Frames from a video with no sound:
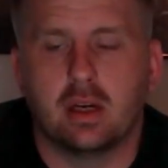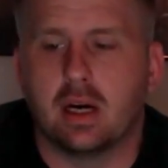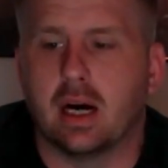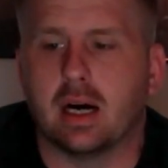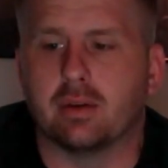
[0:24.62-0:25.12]

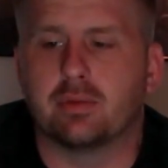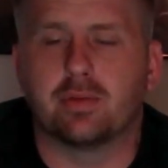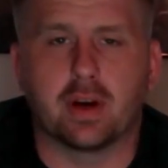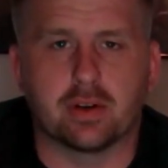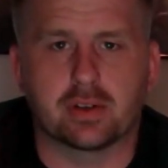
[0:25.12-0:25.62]

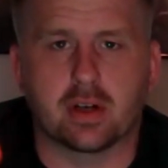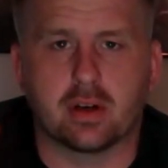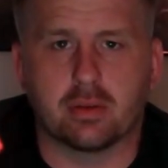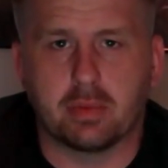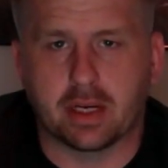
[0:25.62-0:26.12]

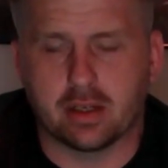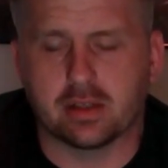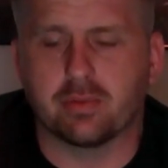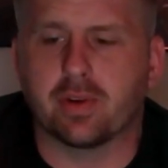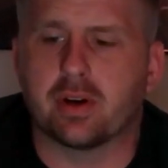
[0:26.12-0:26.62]

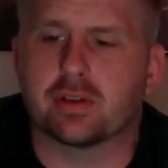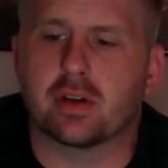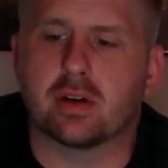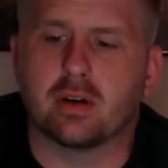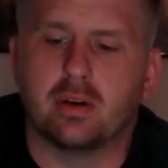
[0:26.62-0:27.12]
magnesium fire
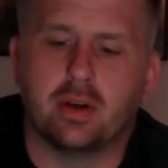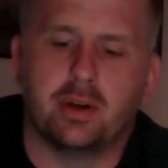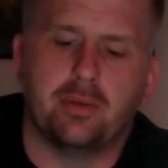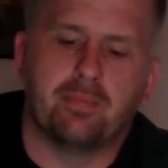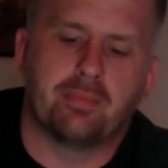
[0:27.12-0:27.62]
starter.
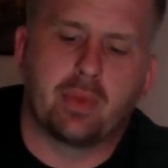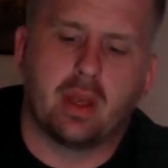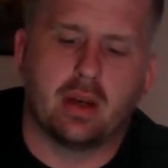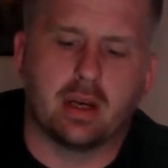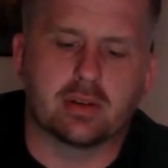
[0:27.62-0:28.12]

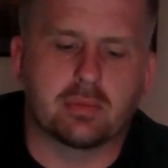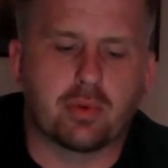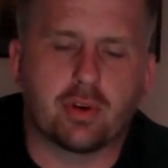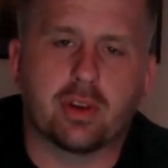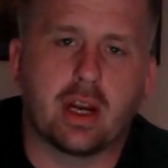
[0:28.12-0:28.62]
Now it's
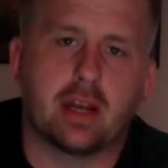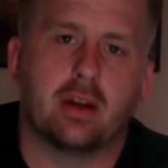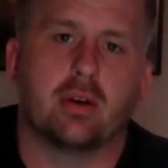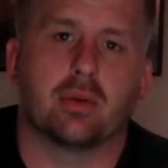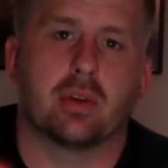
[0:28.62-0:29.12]
important that I
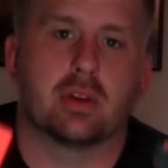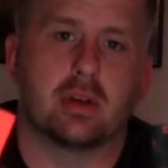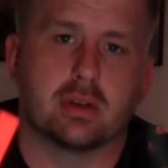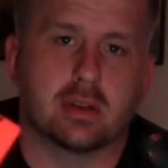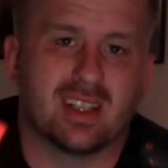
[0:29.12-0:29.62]
note that
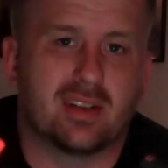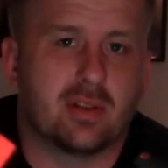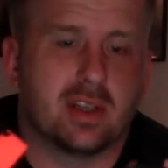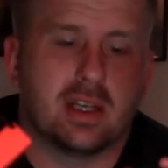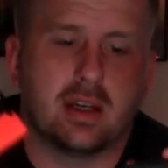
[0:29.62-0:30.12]
there's
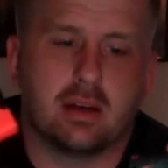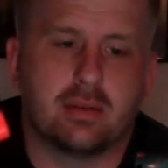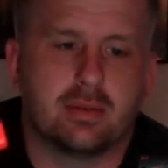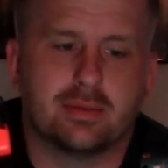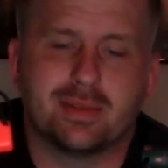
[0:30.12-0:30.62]
literally
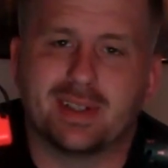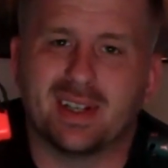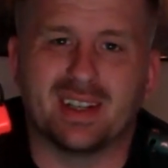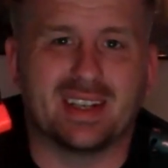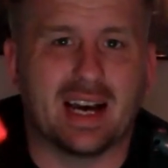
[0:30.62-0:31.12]

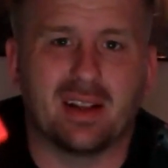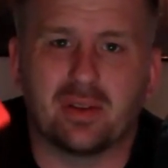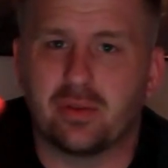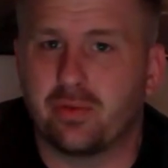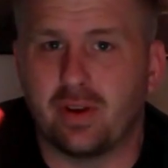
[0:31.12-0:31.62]

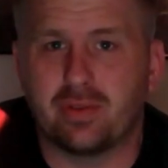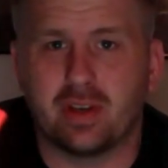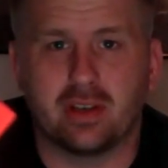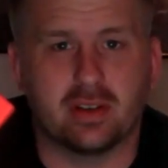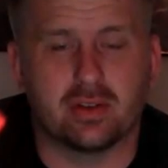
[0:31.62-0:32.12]

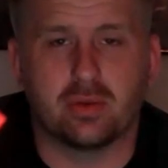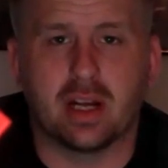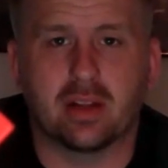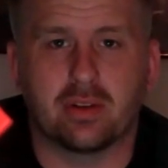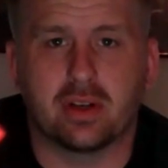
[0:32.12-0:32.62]
$1.50 to
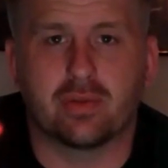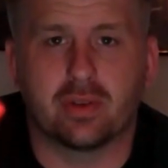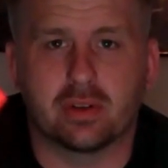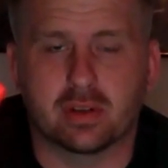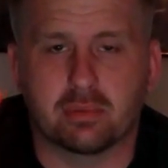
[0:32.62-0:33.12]
$2
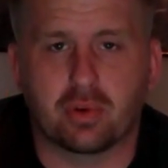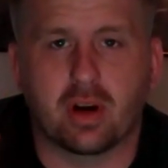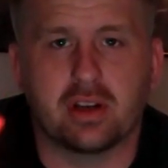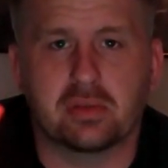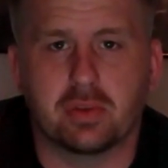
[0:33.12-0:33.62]
difference in
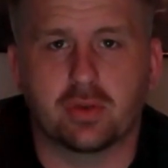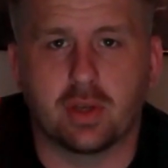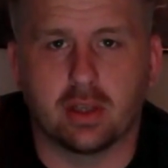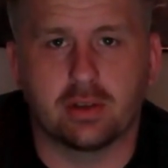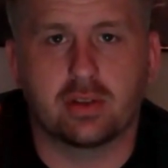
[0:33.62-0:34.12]
price
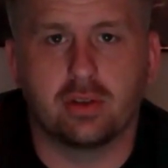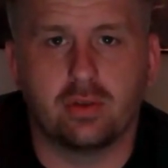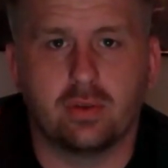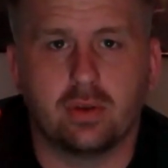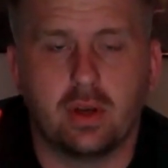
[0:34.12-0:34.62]
between the
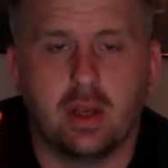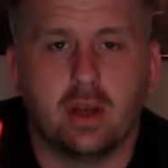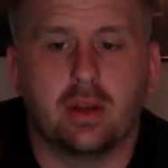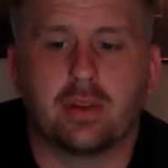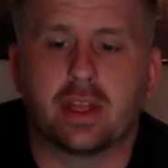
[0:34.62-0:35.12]
two.
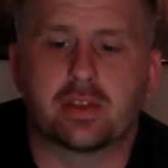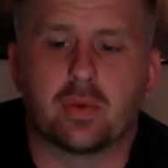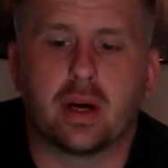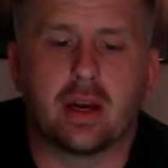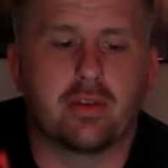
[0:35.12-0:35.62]
That's
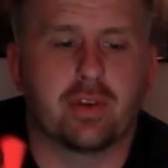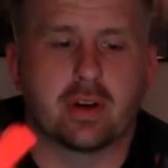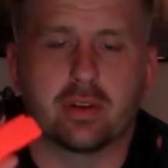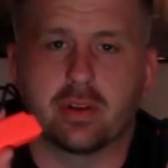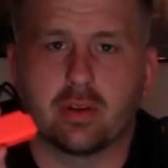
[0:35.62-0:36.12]
why I
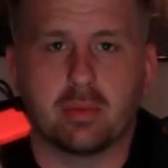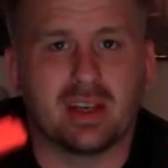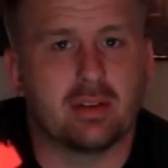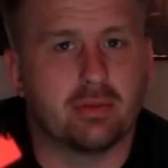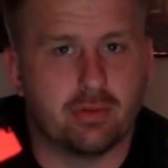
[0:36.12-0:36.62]
figured that they'd
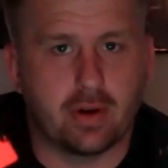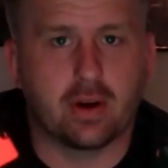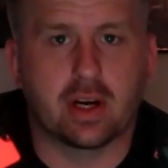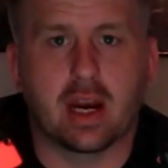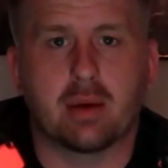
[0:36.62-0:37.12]
be
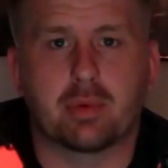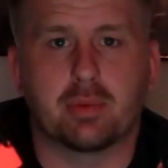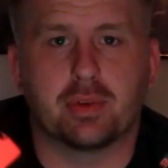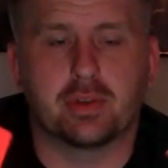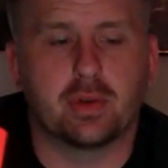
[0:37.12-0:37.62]
very
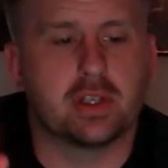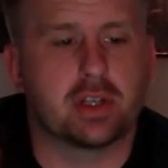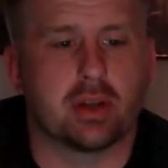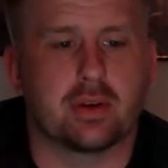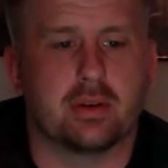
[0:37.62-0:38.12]
comparable to each
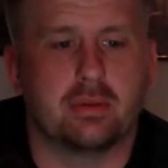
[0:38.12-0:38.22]
other.